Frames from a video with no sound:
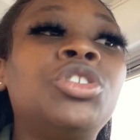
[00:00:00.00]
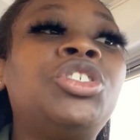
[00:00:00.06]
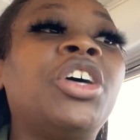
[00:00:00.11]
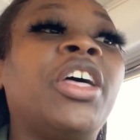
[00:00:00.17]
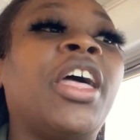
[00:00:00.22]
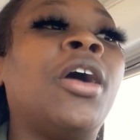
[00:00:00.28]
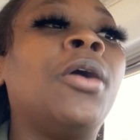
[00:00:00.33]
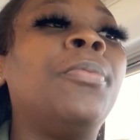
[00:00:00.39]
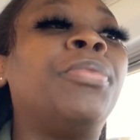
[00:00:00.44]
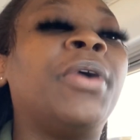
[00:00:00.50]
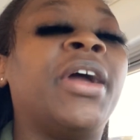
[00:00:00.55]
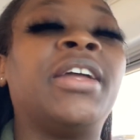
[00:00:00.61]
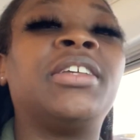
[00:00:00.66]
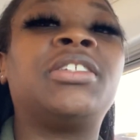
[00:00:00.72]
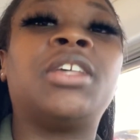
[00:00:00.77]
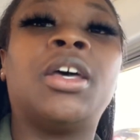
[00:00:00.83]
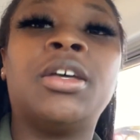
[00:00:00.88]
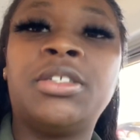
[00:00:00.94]
air
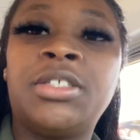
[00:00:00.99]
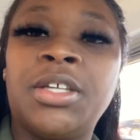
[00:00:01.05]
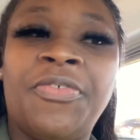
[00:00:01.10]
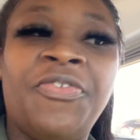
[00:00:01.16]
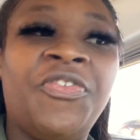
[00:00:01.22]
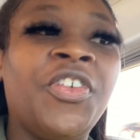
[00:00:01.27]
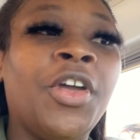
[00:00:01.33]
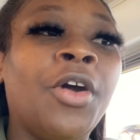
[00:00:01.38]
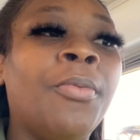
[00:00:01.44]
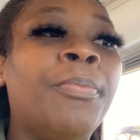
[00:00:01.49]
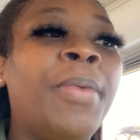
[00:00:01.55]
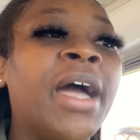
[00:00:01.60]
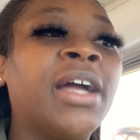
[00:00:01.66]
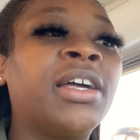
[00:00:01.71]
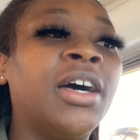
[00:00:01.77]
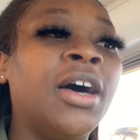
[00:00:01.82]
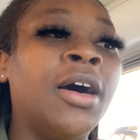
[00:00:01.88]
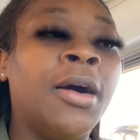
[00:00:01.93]
brakes to fill
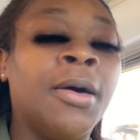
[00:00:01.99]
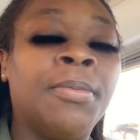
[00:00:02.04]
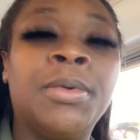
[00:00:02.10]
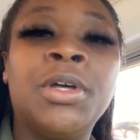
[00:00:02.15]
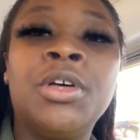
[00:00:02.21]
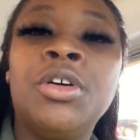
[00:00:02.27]
back up